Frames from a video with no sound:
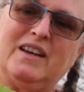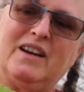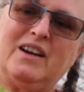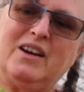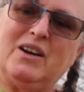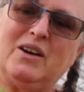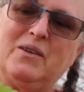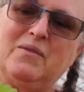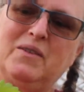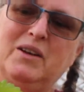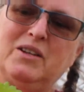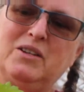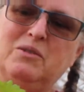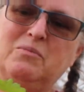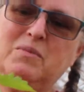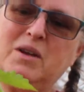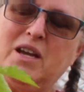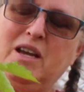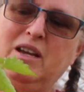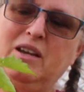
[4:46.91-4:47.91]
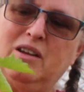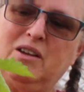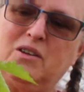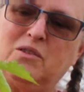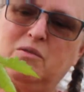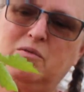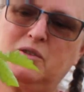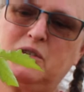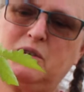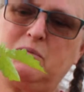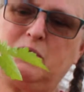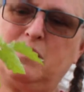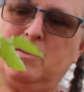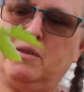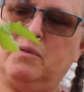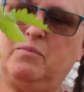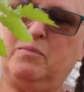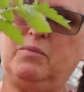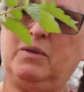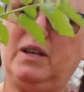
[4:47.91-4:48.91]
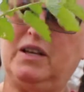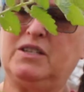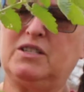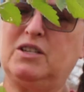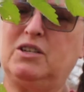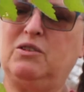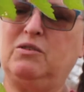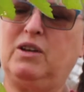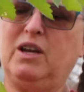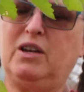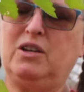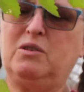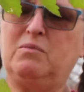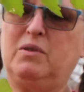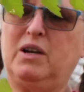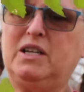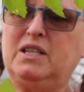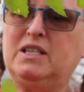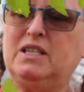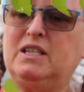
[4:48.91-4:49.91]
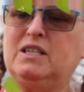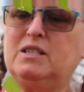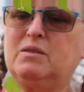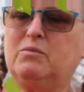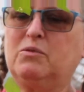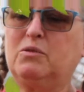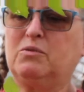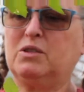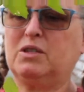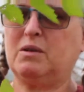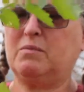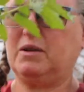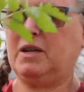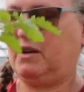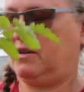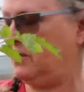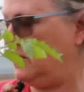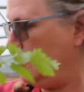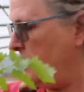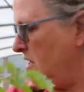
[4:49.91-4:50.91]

And some of the plants that you get, you might see some roots coming out.